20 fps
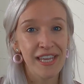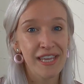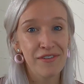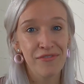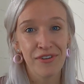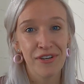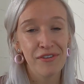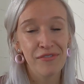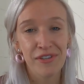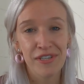
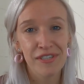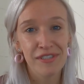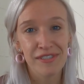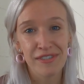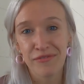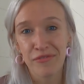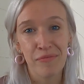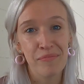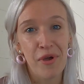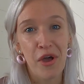even if
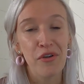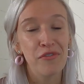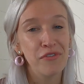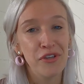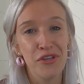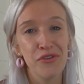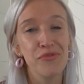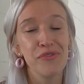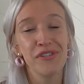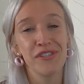it's from
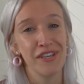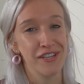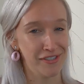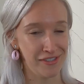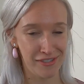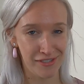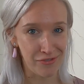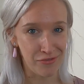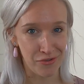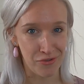overuse,
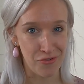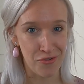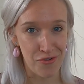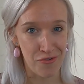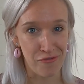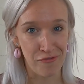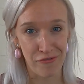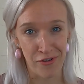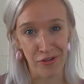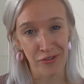it's still not
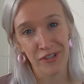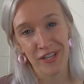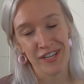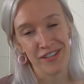your fault.